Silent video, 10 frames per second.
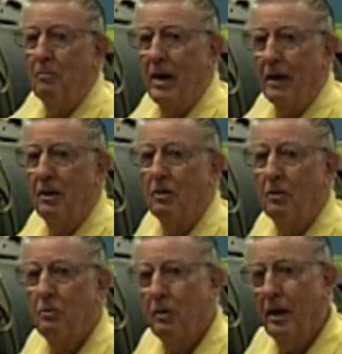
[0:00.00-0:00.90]
back
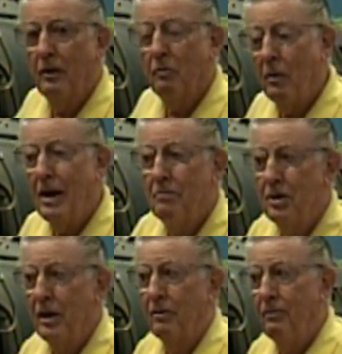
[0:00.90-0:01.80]
here, creating the
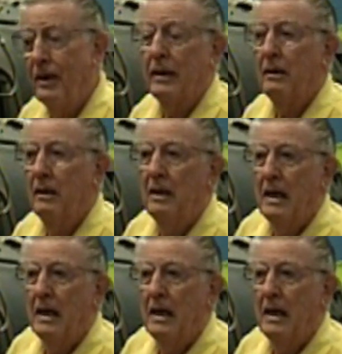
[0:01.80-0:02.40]
ramjet effect.